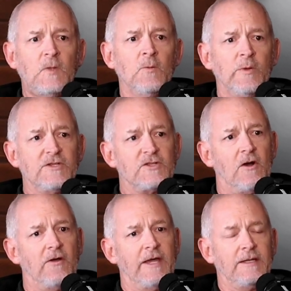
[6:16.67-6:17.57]
we
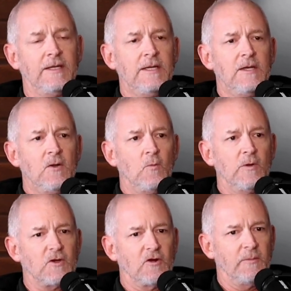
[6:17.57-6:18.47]
saw that
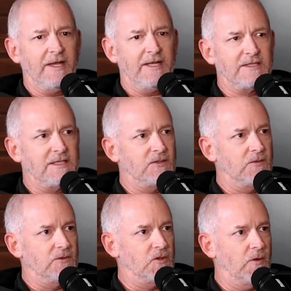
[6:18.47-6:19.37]
once Arthromed gets into
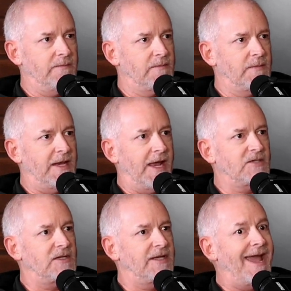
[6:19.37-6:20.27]
the joint, it
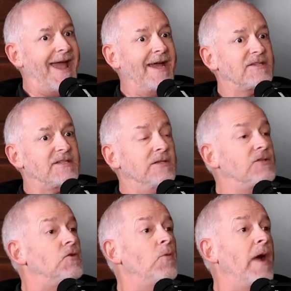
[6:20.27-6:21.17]
actually acts in
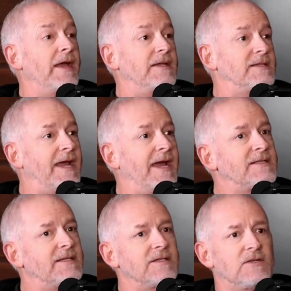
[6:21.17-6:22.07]
two ways. It
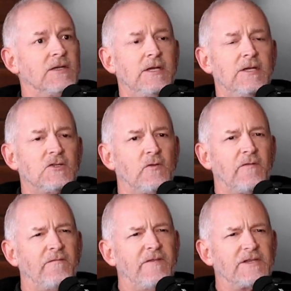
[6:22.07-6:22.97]
acts as sort
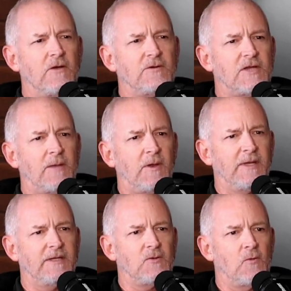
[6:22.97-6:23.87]
of viscose
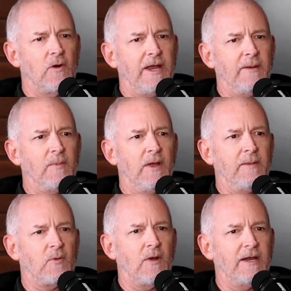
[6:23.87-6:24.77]
supplement or a
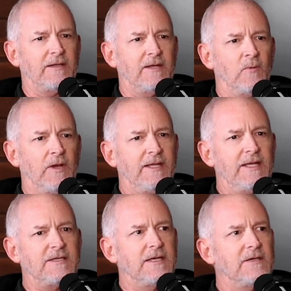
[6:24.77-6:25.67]
product that really
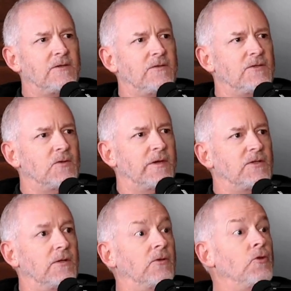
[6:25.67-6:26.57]
gets into the joint
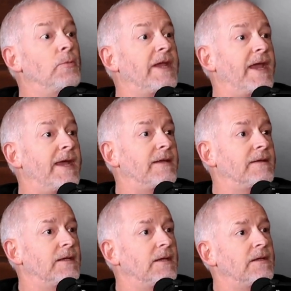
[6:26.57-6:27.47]
to lubricate
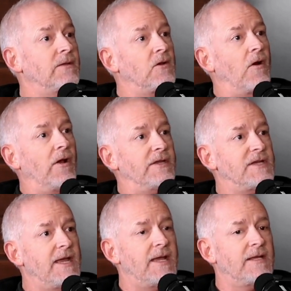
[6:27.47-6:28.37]
the cartilage
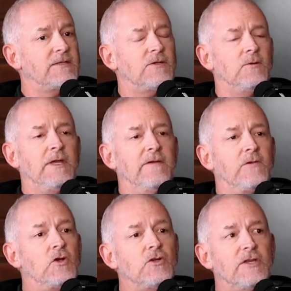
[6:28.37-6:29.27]
head, to give
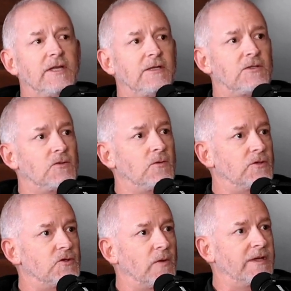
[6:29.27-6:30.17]
cushioning to the
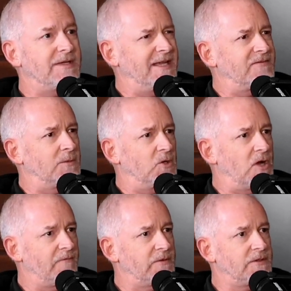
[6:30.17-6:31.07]
joint, to give some
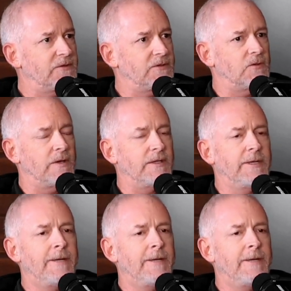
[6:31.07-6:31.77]
comfort to the joint.